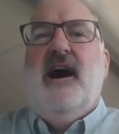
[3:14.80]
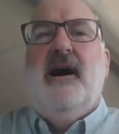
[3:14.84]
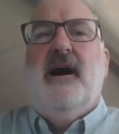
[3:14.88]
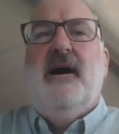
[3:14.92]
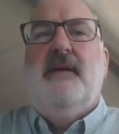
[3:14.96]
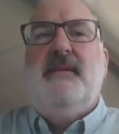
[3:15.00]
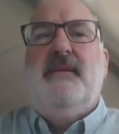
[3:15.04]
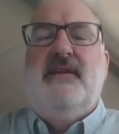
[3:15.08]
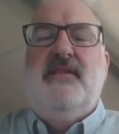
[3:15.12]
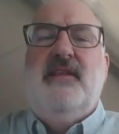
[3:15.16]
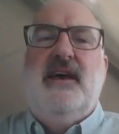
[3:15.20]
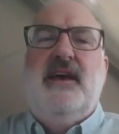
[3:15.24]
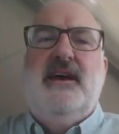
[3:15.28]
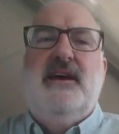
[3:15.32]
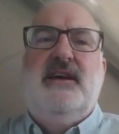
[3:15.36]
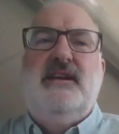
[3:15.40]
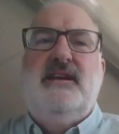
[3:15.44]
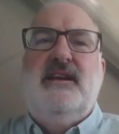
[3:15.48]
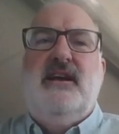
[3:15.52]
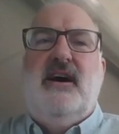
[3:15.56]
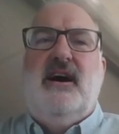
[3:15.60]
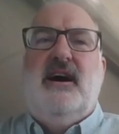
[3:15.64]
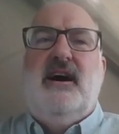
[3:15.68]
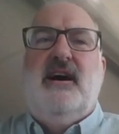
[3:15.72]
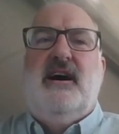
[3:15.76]
And
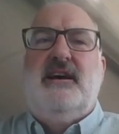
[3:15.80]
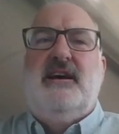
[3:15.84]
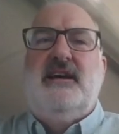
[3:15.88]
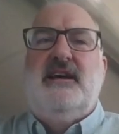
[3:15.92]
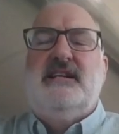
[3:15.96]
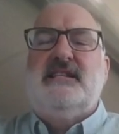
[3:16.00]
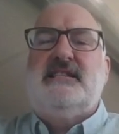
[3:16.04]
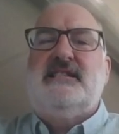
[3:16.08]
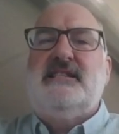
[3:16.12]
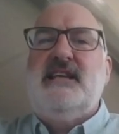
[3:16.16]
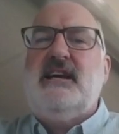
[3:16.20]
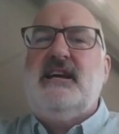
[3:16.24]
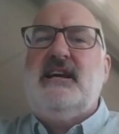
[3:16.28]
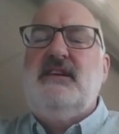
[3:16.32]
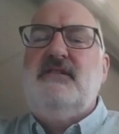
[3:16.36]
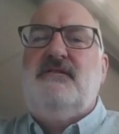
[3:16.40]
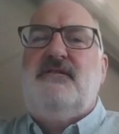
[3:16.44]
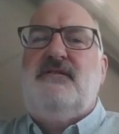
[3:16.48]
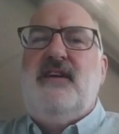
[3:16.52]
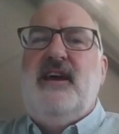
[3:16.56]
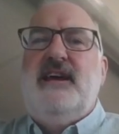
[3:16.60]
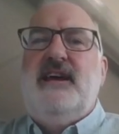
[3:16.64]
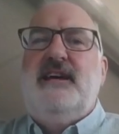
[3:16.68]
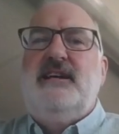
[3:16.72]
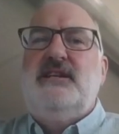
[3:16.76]
then in a second
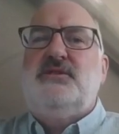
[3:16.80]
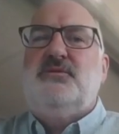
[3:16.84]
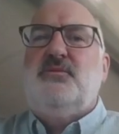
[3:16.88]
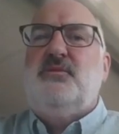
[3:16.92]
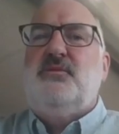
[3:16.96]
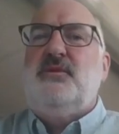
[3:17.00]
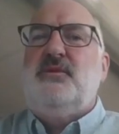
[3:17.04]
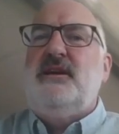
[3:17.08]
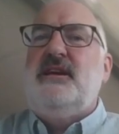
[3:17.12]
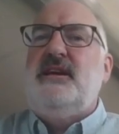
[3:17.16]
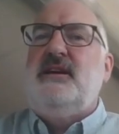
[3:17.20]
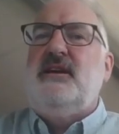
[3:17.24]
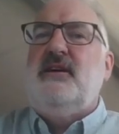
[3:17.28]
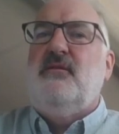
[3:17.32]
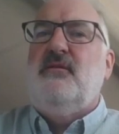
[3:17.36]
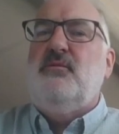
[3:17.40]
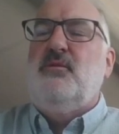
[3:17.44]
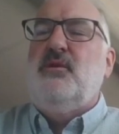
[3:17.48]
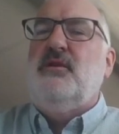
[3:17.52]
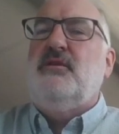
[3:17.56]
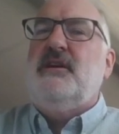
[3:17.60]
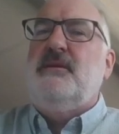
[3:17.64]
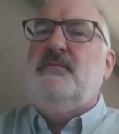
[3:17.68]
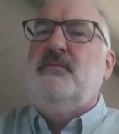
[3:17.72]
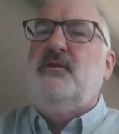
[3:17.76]
phase, we
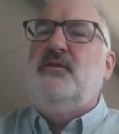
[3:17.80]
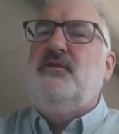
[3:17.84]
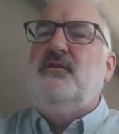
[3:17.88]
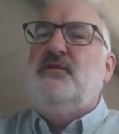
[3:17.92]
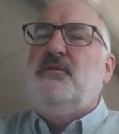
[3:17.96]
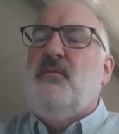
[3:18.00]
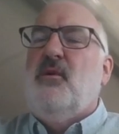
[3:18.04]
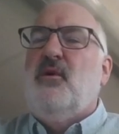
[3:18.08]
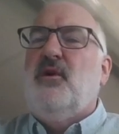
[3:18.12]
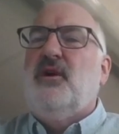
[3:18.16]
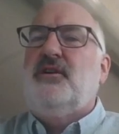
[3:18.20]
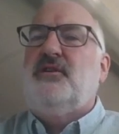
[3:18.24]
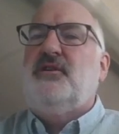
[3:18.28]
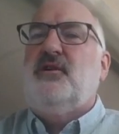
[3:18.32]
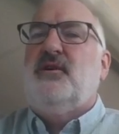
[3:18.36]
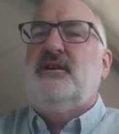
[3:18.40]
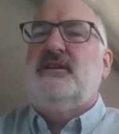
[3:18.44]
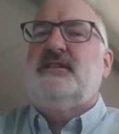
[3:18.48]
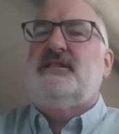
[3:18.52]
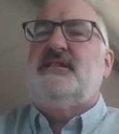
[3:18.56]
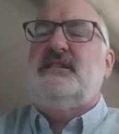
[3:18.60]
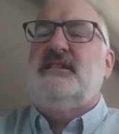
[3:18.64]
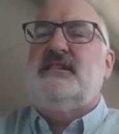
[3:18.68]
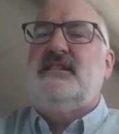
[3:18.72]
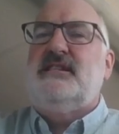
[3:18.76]
really moved more
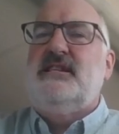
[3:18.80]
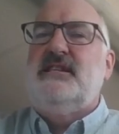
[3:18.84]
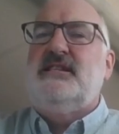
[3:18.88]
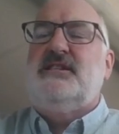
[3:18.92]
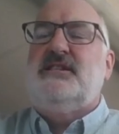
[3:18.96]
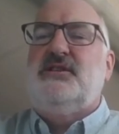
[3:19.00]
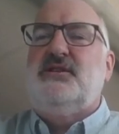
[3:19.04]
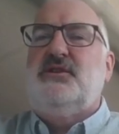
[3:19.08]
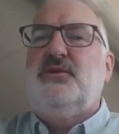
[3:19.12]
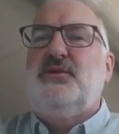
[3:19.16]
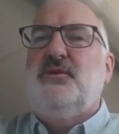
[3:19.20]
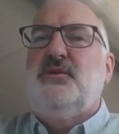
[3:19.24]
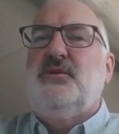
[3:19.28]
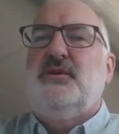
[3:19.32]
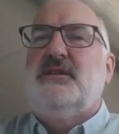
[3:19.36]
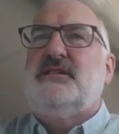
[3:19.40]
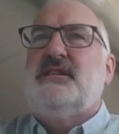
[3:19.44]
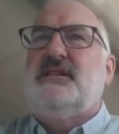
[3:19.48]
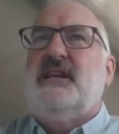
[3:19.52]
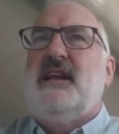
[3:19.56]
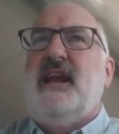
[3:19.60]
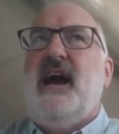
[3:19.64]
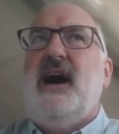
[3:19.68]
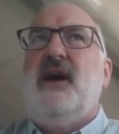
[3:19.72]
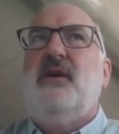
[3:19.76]
towards decision
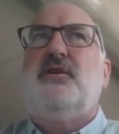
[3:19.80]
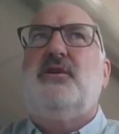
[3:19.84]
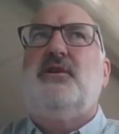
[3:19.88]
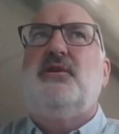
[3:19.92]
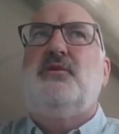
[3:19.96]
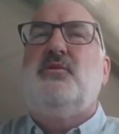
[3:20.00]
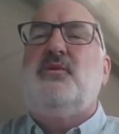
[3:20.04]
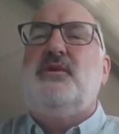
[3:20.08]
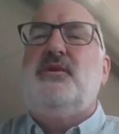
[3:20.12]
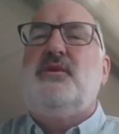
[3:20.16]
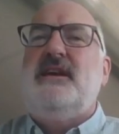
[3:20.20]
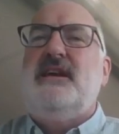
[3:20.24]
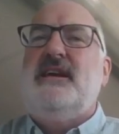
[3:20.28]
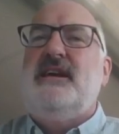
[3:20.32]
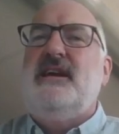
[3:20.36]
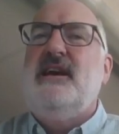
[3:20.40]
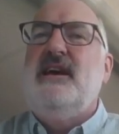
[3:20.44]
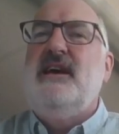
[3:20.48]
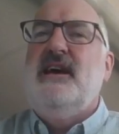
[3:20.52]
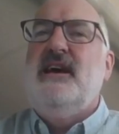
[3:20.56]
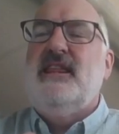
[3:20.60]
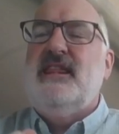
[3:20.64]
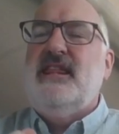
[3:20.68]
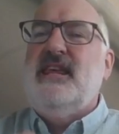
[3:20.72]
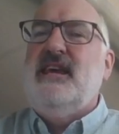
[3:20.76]
tools and how could we
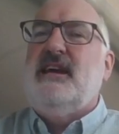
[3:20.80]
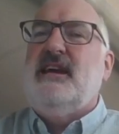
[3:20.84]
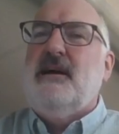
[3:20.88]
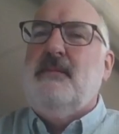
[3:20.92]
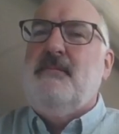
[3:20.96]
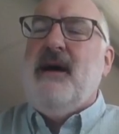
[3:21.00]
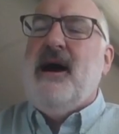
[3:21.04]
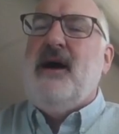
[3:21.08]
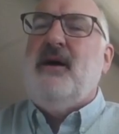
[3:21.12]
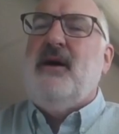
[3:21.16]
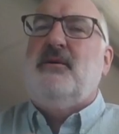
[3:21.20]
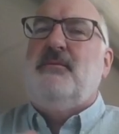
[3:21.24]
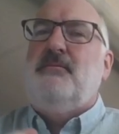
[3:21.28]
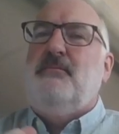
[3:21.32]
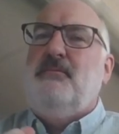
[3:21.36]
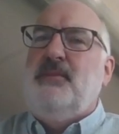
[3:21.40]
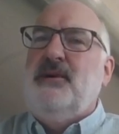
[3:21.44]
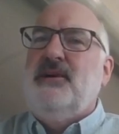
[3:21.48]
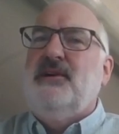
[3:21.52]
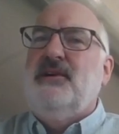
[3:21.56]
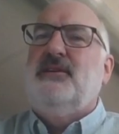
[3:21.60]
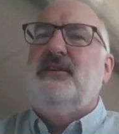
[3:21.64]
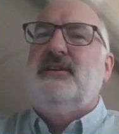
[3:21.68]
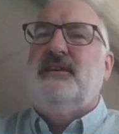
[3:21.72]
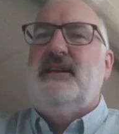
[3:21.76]
think about,
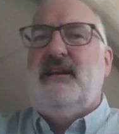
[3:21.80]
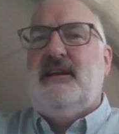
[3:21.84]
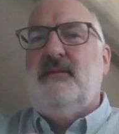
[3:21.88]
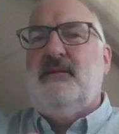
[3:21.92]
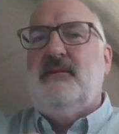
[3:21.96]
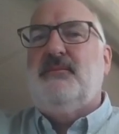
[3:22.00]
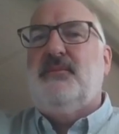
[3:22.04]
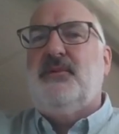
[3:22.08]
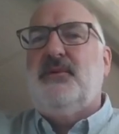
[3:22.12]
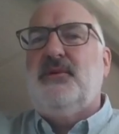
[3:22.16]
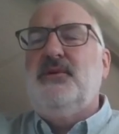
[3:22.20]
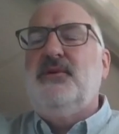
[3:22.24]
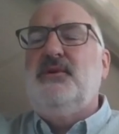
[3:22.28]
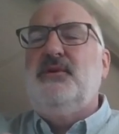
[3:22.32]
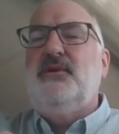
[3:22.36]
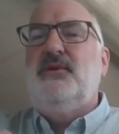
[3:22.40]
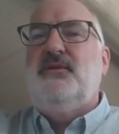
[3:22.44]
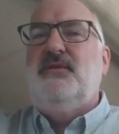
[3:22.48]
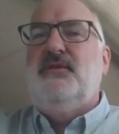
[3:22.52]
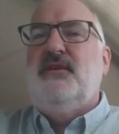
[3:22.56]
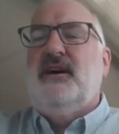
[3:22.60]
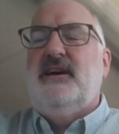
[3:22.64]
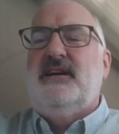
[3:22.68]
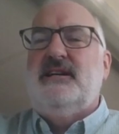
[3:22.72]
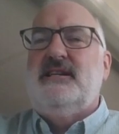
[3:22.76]
build, and
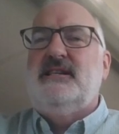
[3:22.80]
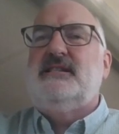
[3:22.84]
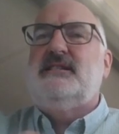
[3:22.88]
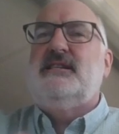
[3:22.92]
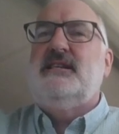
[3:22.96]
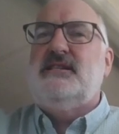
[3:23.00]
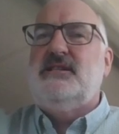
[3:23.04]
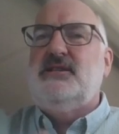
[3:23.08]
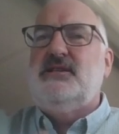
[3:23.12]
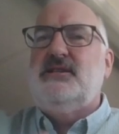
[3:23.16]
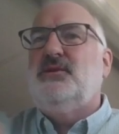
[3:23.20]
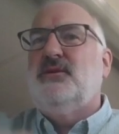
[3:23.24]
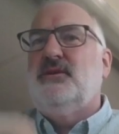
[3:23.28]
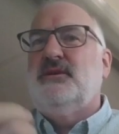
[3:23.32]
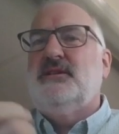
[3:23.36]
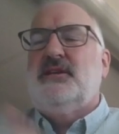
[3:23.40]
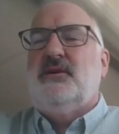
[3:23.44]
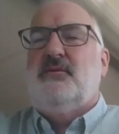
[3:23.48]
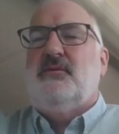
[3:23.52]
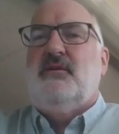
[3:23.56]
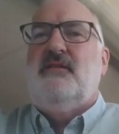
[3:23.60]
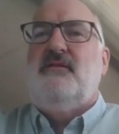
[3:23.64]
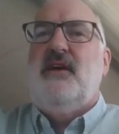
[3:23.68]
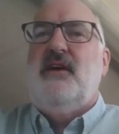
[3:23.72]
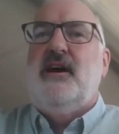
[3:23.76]
improve decision tools
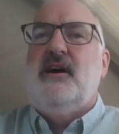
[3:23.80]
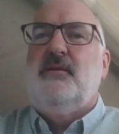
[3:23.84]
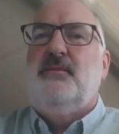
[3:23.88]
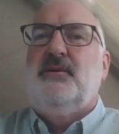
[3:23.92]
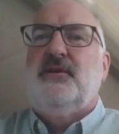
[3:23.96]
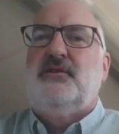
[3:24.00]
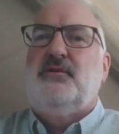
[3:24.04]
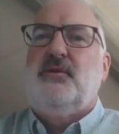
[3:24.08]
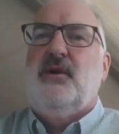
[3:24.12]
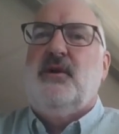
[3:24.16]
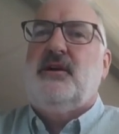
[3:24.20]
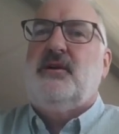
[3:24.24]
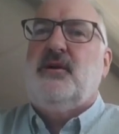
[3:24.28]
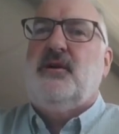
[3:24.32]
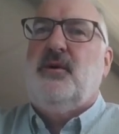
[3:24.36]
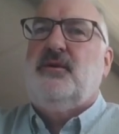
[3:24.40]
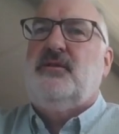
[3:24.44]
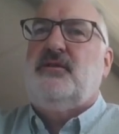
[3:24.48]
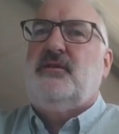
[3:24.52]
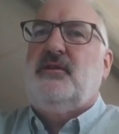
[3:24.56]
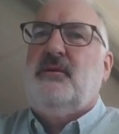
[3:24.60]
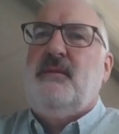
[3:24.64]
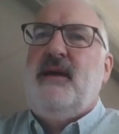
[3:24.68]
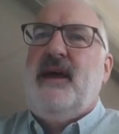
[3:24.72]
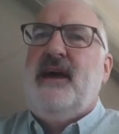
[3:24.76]
that were available to our
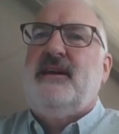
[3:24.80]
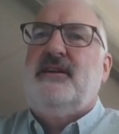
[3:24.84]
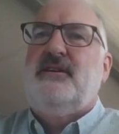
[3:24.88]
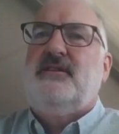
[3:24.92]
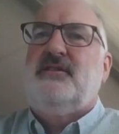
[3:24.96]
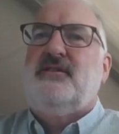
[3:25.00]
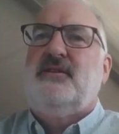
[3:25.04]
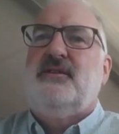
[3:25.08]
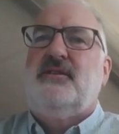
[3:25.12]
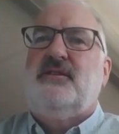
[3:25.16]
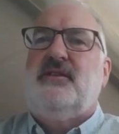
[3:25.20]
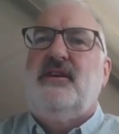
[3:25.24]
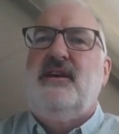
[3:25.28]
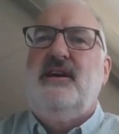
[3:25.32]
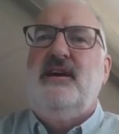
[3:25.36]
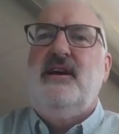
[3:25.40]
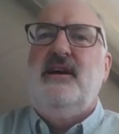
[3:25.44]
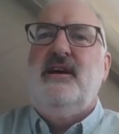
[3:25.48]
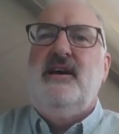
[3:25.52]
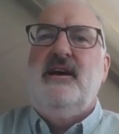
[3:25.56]
coastal managers.